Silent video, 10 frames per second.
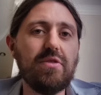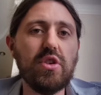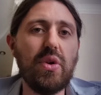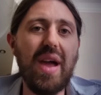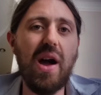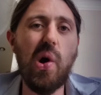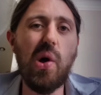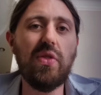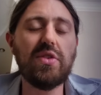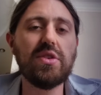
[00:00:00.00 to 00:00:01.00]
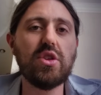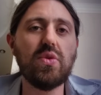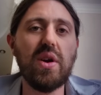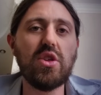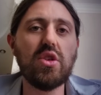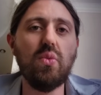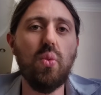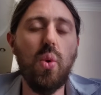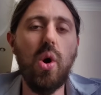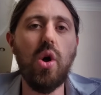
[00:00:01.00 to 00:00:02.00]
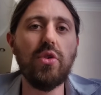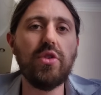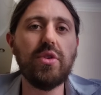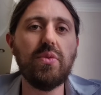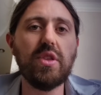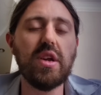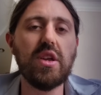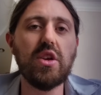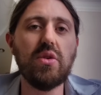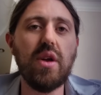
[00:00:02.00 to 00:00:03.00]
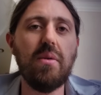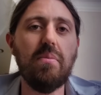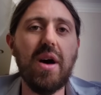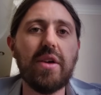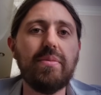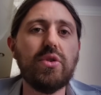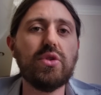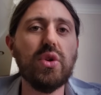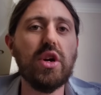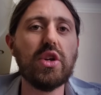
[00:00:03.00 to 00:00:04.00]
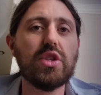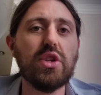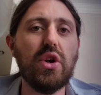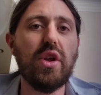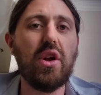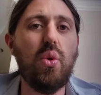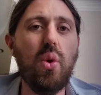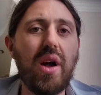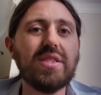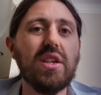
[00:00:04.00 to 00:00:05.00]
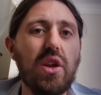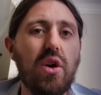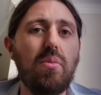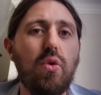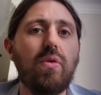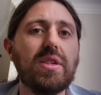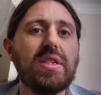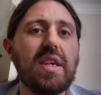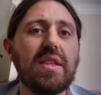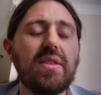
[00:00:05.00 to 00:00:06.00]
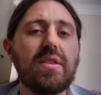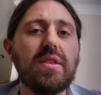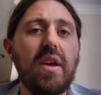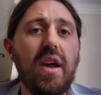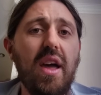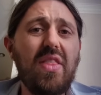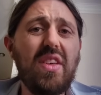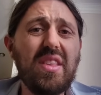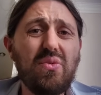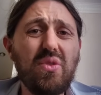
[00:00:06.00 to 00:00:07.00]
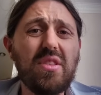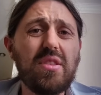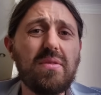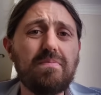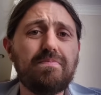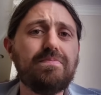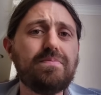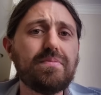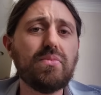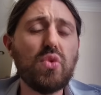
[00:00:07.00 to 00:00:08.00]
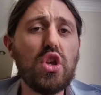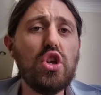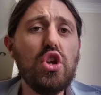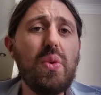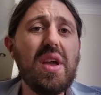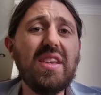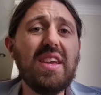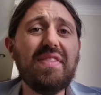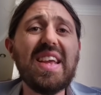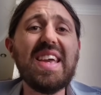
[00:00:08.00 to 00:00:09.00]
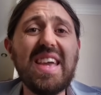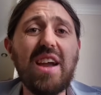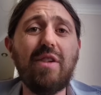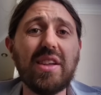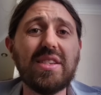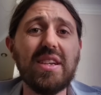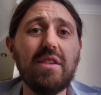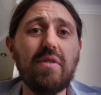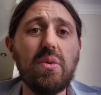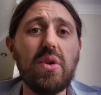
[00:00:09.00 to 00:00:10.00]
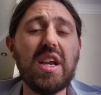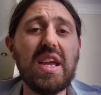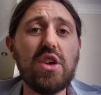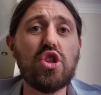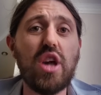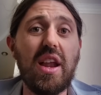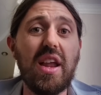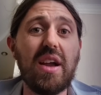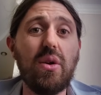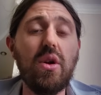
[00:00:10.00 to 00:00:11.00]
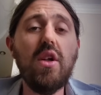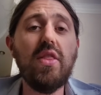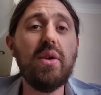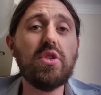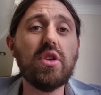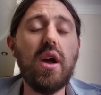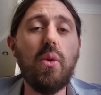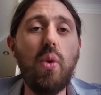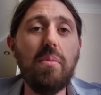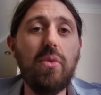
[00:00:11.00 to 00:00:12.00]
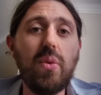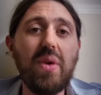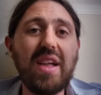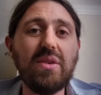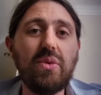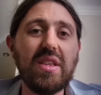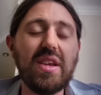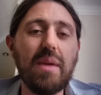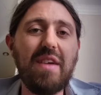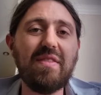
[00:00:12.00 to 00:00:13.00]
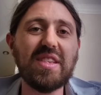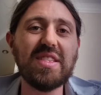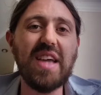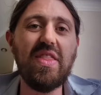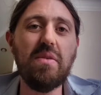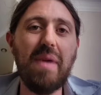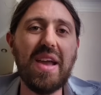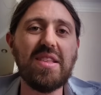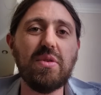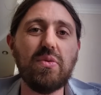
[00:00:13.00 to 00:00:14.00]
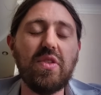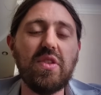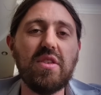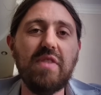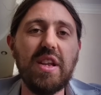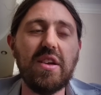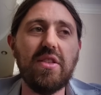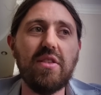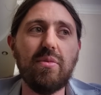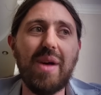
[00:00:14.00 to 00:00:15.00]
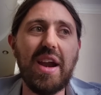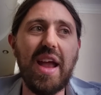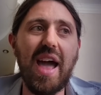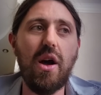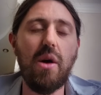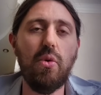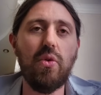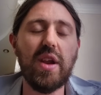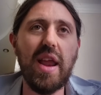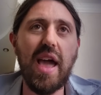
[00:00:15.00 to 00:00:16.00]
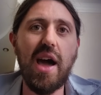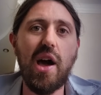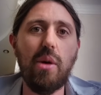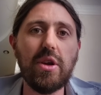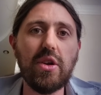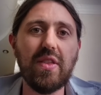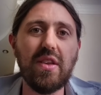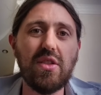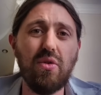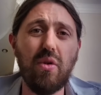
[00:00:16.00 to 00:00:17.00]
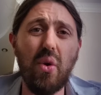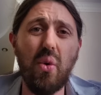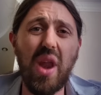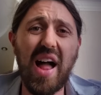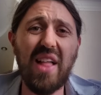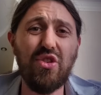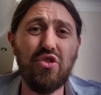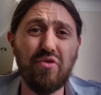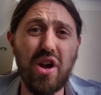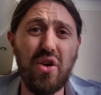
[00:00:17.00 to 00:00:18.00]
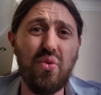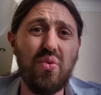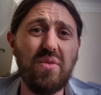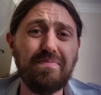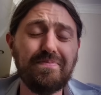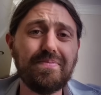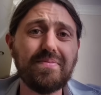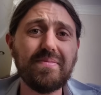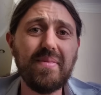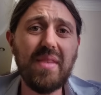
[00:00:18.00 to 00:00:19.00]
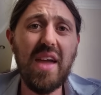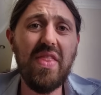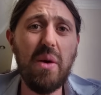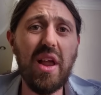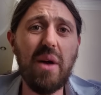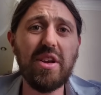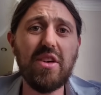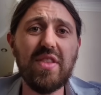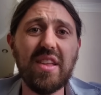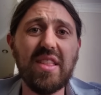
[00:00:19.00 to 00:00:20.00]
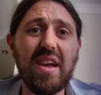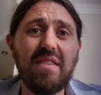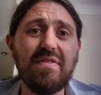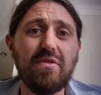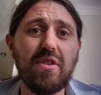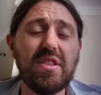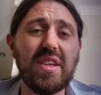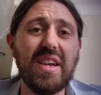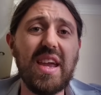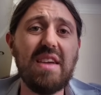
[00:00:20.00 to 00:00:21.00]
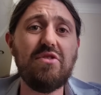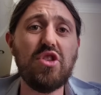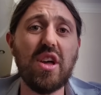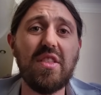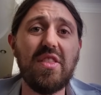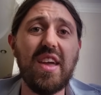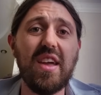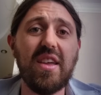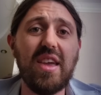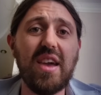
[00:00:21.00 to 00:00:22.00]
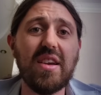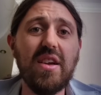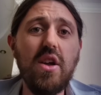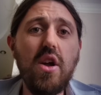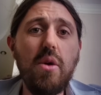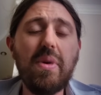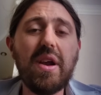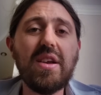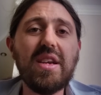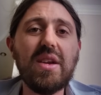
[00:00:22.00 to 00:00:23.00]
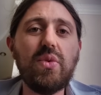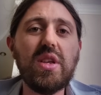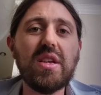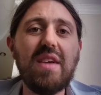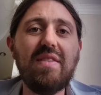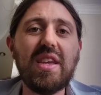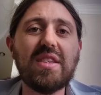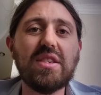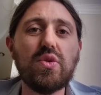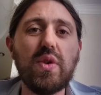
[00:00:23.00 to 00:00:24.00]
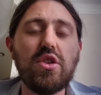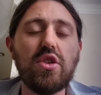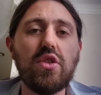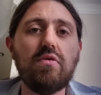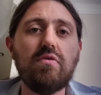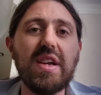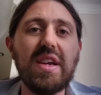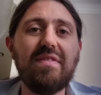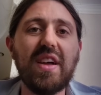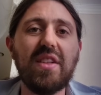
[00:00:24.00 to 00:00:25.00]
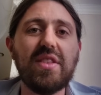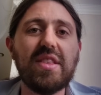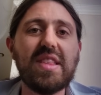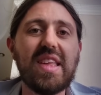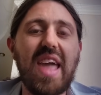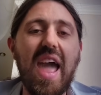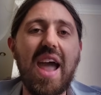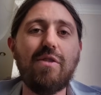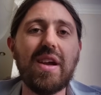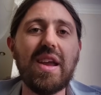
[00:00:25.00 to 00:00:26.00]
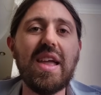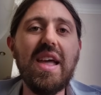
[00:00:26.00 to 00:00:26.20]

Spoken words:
you know, how hot the situation was. It was like, you know, Bakhmut or Kherson are quite a lot more intense. This was, you know, we could definitely hear artillery. We could hear shelling. There was we ended up having to stay in the basement with the civilians for about an hour, more than an hour, because they saw an Ulan drone. And they were like, we don't think it's safe for us to leave just there yet. But we didn't have any situations that really felt scary.